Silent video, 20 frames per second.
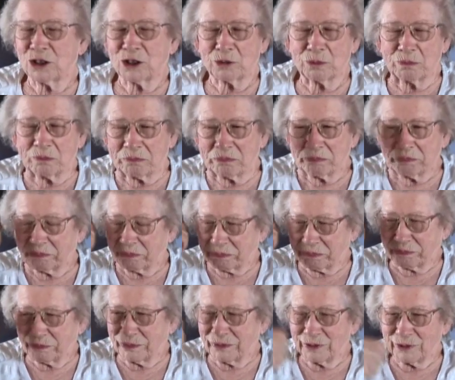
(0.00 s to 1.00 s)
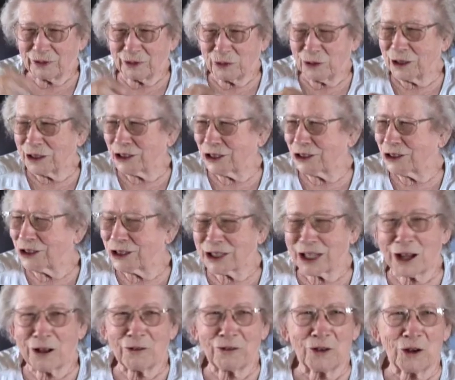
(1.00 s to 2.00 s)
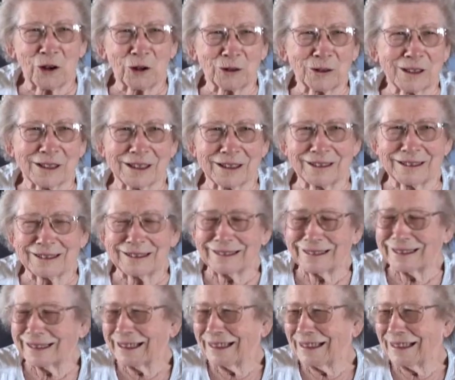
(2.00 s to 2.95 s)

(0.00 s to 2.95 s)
your what your cell phones and